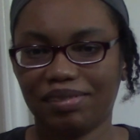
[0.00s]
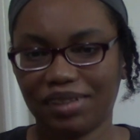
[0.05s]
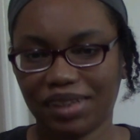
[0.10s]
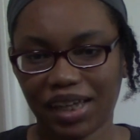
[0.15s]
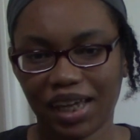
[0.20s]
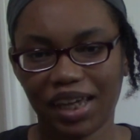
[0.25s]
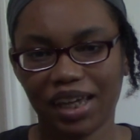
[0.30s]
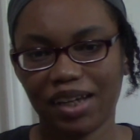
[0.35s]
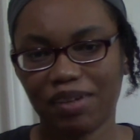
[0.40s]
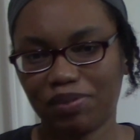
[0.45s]

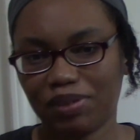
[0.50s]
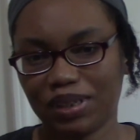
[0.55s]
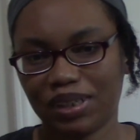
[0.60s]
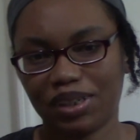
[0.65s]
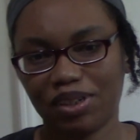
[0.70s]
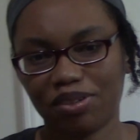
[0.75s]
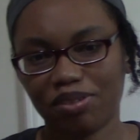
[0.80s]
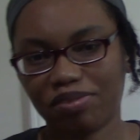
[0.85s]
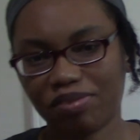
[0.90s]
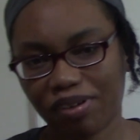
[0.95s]
cake with
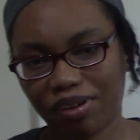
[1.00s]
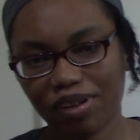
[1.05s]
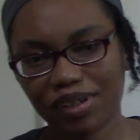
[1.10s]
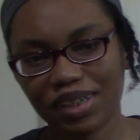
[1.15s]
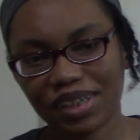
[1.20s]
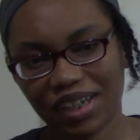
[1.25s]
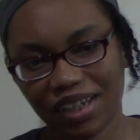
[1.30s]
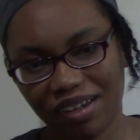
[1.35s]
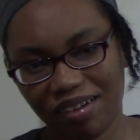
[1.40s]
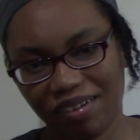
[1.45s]
no
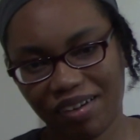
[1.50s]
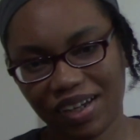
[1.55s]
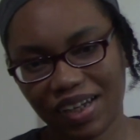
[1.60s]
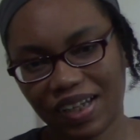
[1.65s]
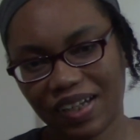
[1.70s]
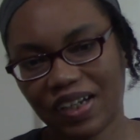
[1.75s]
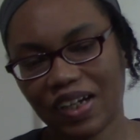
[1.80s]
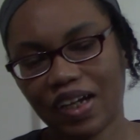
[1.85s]
frosting on it,